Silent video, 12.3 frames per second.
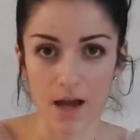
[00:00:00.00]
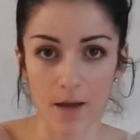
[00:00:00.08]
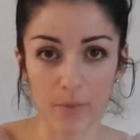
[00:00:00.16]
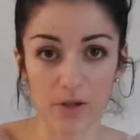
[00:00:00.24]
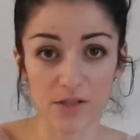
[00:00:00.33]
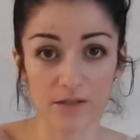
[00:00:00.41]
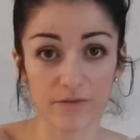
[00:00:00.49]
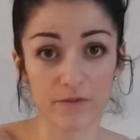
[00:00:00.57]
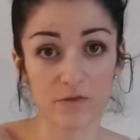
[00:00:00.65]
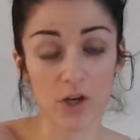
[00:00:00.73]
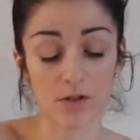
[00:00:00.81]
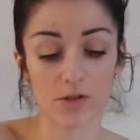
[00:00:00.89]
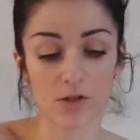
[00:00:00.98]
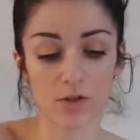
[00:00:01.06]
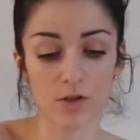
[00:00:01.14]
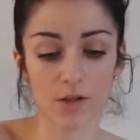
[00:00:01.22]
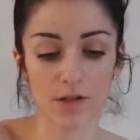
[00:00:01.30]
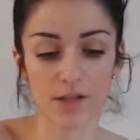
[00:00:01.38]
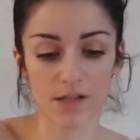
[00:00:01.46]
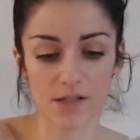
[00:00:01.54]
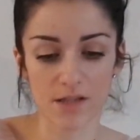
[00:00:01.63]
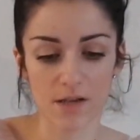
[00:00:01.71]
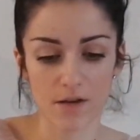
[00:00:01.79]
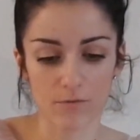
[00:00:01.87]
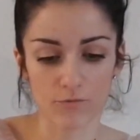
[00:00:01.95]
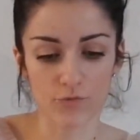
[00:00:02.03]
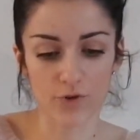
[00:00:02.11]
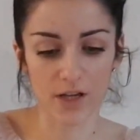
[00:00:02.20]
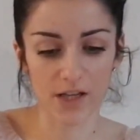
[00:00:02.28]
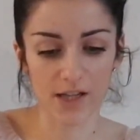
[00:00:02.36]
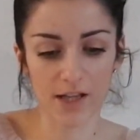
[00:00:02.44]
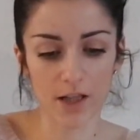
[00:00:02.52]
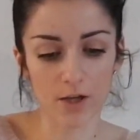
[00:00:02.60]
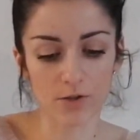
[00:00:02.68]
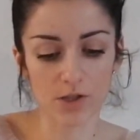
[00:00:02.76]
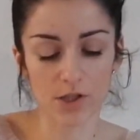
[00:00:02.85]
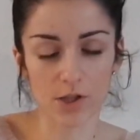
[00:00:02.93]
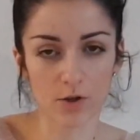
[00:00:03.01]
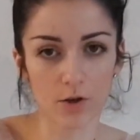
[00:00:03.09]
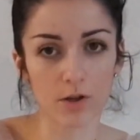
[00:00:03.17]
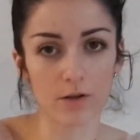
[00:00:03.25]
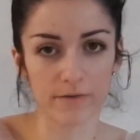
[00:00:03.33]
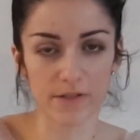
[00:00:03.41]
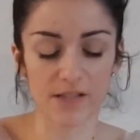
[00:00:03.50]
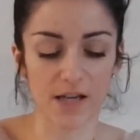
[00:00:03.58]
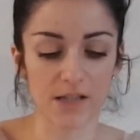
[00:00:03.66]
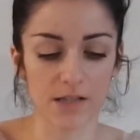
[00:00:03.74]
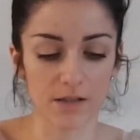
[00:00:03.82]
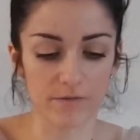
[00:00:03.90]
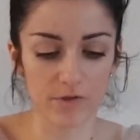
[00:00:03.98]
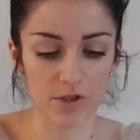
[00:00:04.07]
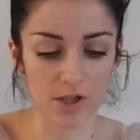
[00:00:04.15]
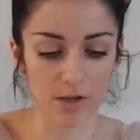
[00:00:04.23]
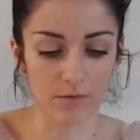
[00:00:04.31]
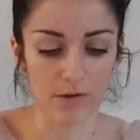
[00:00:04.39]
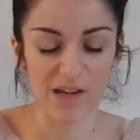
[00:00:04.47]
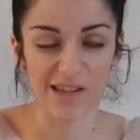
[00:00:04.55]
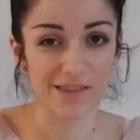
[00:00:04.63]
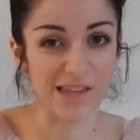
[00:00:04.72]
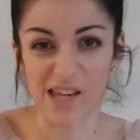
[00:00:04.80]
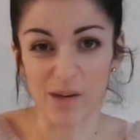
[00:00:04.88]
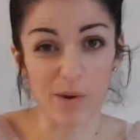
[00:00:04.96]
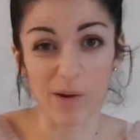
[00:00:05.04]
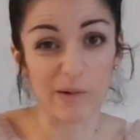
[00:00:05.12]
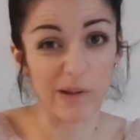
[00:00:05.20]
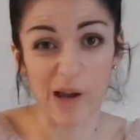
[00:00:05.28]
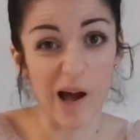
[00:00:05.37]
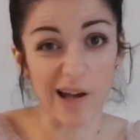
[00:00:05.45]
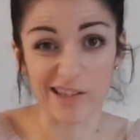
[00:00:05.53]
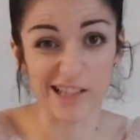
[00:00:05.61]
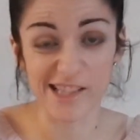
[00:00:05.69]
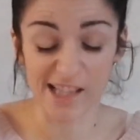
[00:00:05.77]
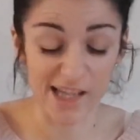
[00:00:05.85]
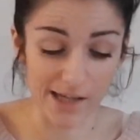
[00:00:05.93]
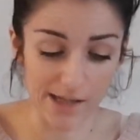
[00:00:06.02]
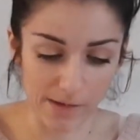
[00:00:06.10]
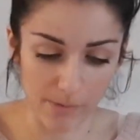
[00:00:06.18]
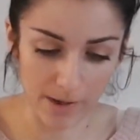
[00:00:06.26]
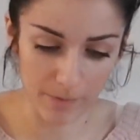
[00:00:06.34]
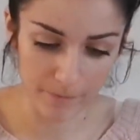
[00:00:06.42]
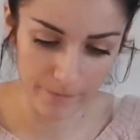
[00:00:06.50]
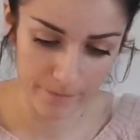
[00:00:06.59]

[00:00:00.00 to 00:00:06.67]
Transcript: and because if you've chosen a colour that's really close to the colour of the satin of the shoe, then you won't hardly see it anyway.